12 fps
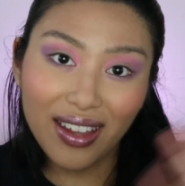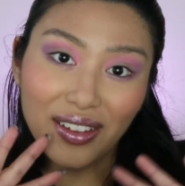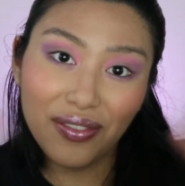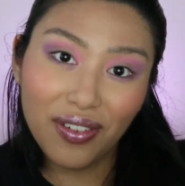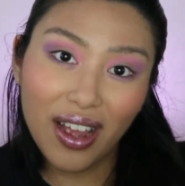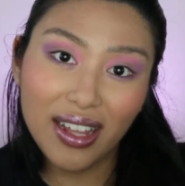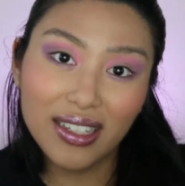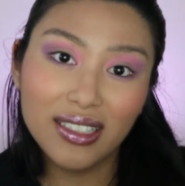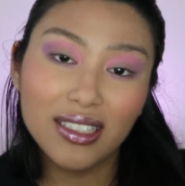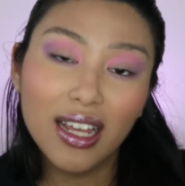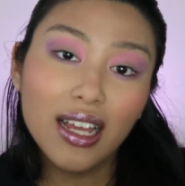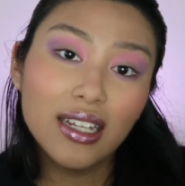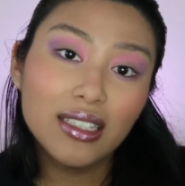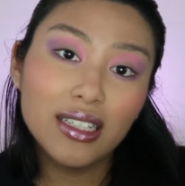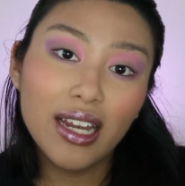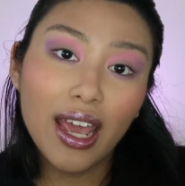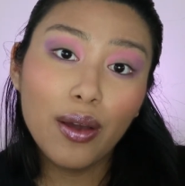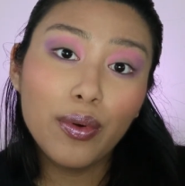Hello friends!
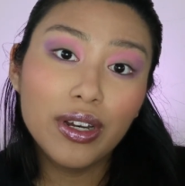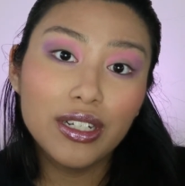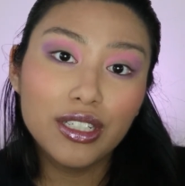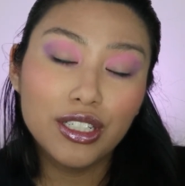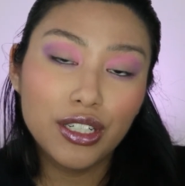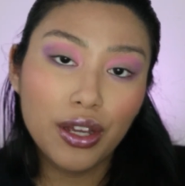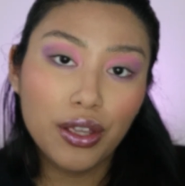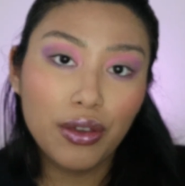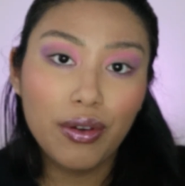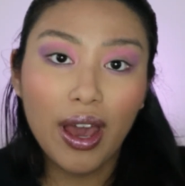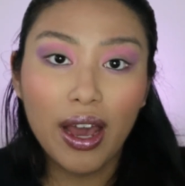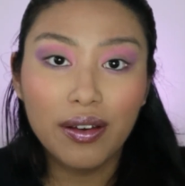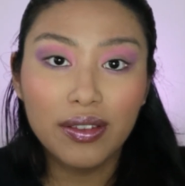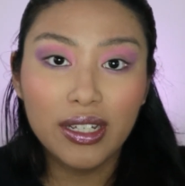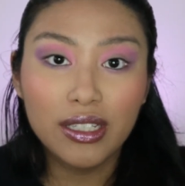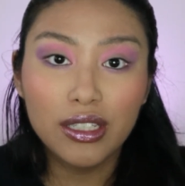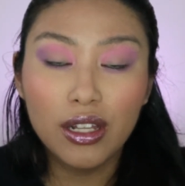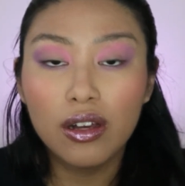Today I wanted to show you how
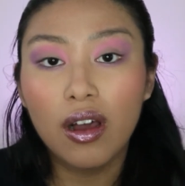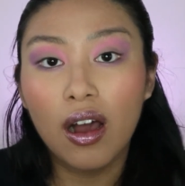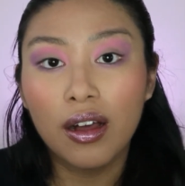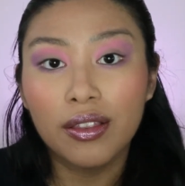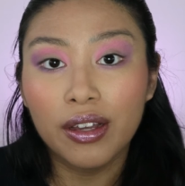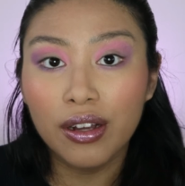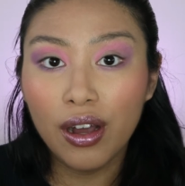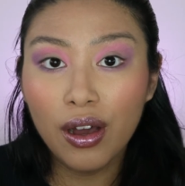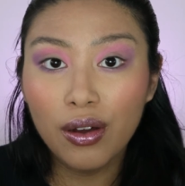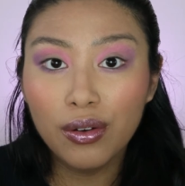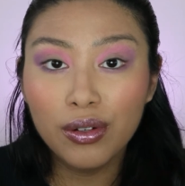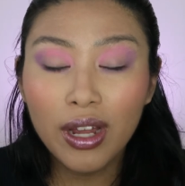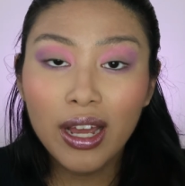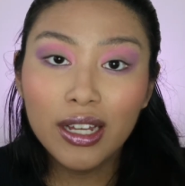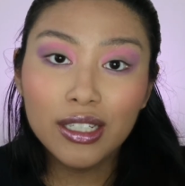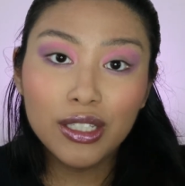these look on their own.